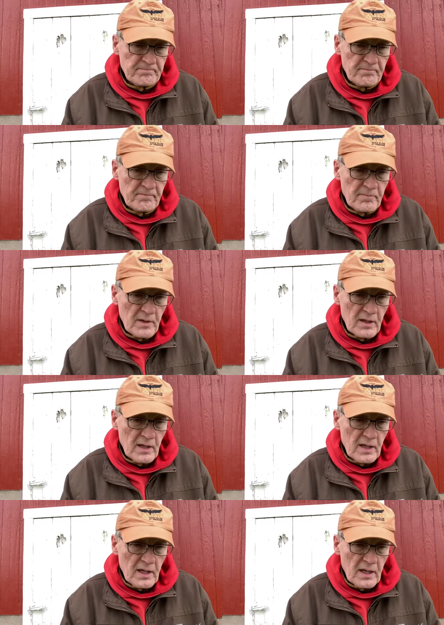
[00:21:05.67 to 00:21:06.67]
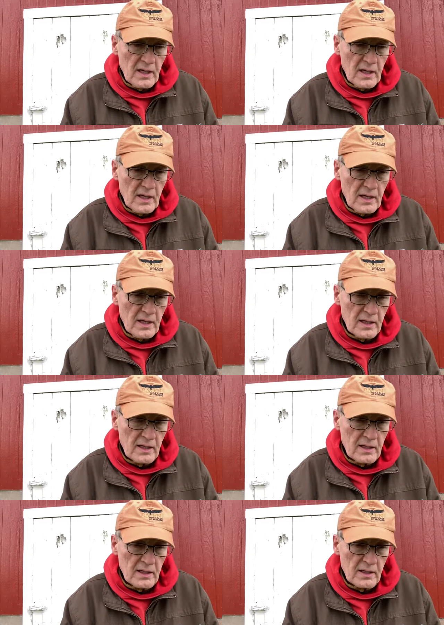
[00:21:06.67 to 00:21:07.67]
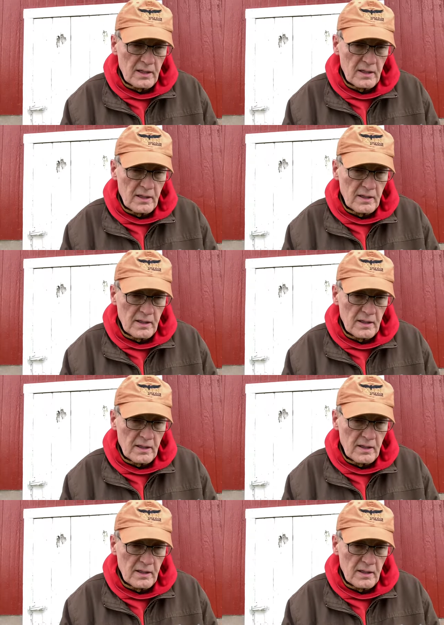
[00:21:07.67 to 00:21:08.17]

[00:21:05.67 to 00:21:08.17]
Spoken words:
(silence)